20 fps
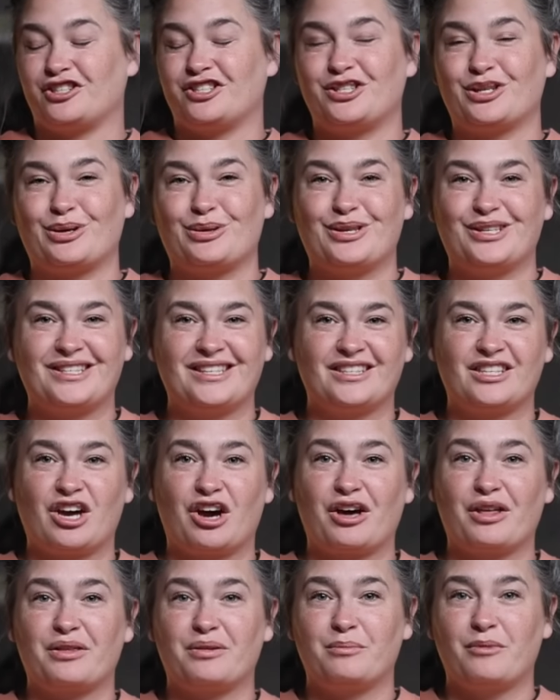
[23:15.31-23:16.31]
So this is
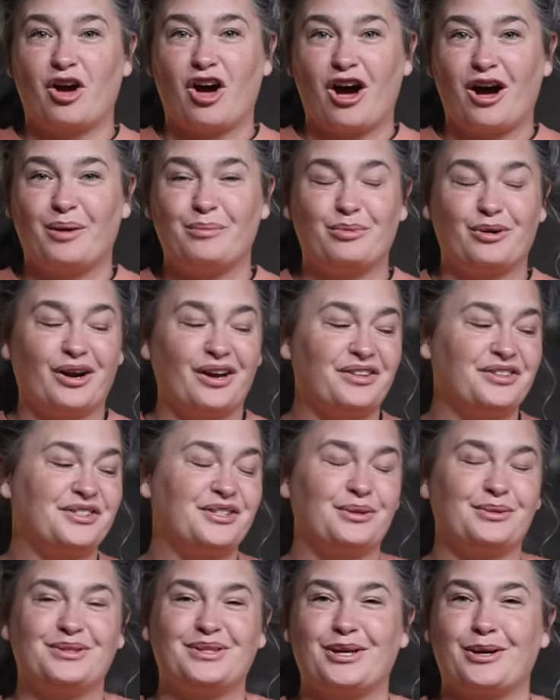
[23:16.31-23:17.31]
hot broth,
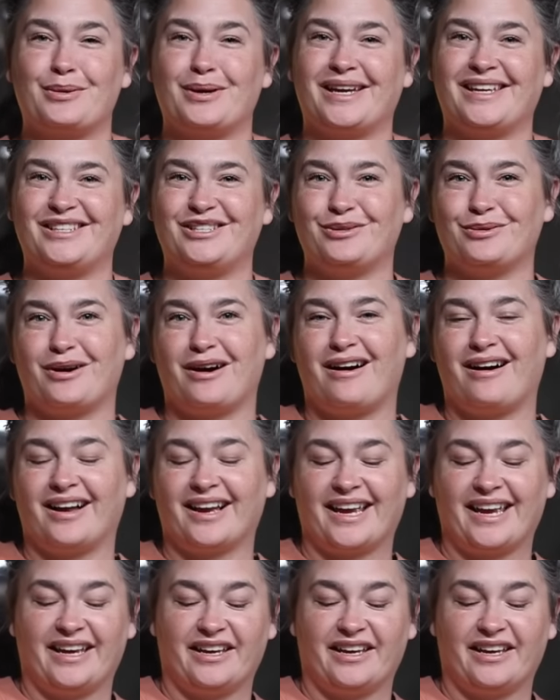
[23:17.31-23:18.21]
so it's going into a hot